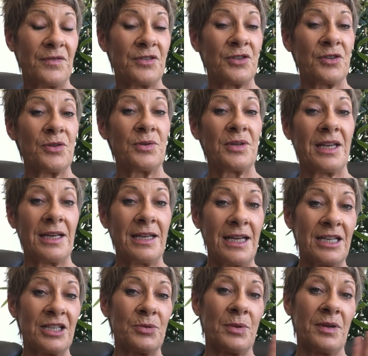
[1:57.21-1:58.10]
to
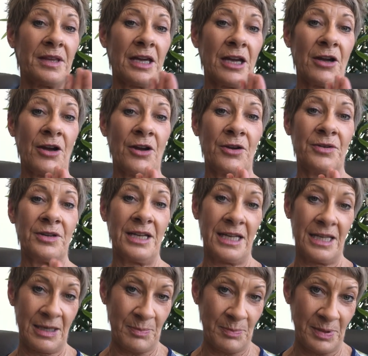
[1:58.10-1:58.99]
connect with our own
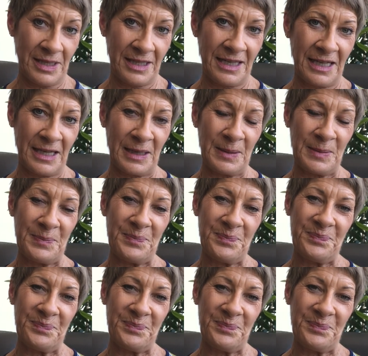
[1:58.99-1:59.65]
inner being,